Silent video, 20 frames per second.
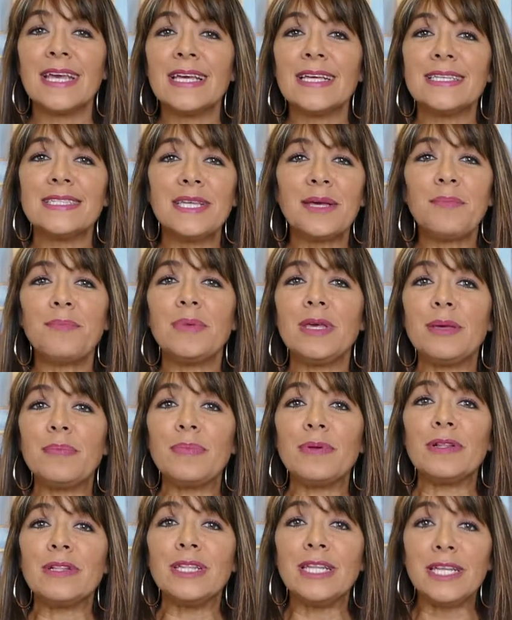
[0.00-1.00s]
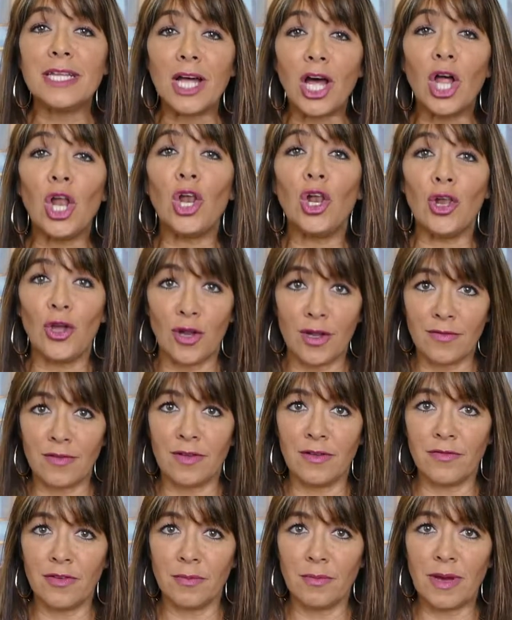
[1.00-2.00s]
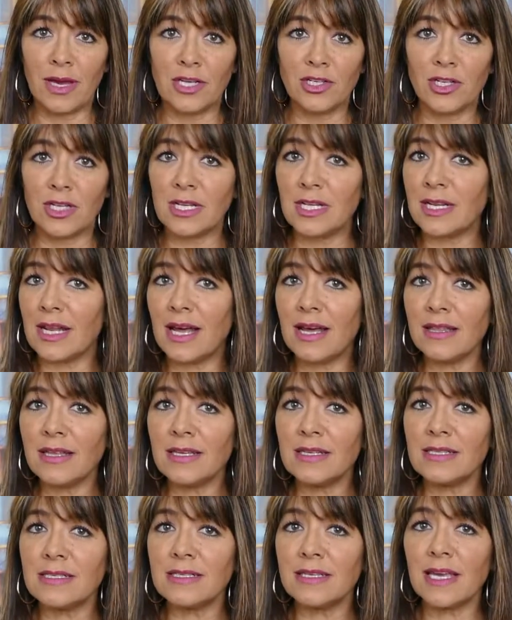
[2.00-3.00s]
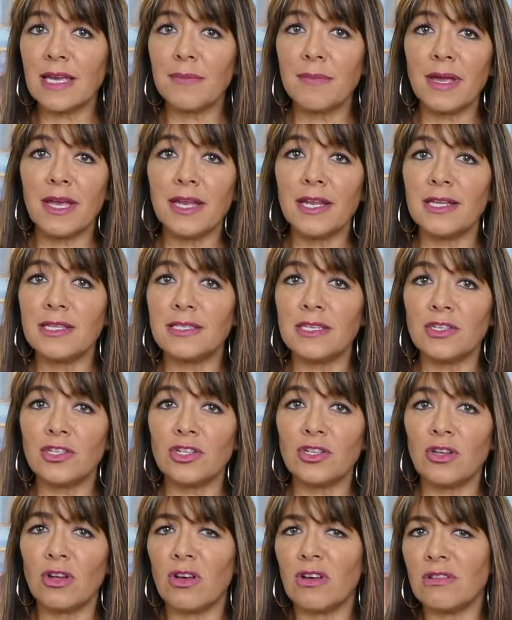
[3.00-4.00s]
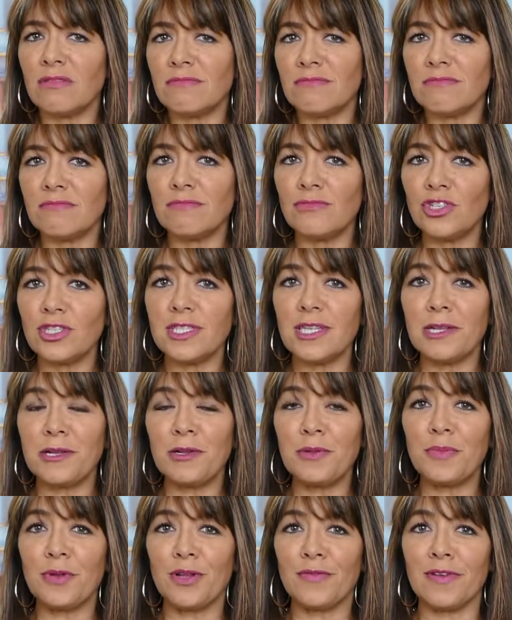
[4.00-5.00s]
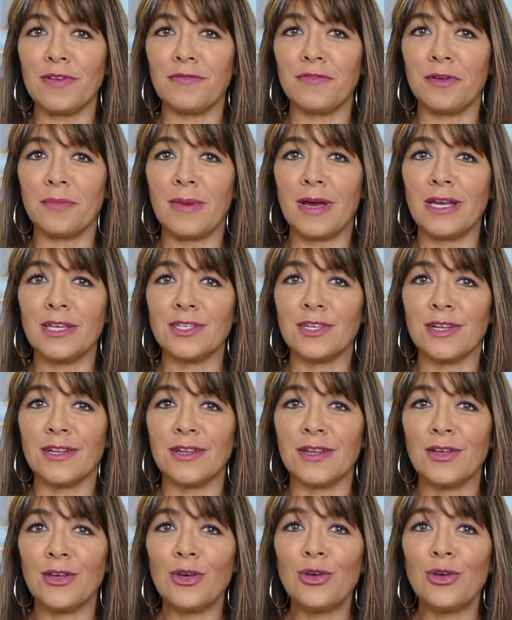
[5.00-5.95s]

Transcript: Some people need a lot of information and others can make a decision on just a little bit of information.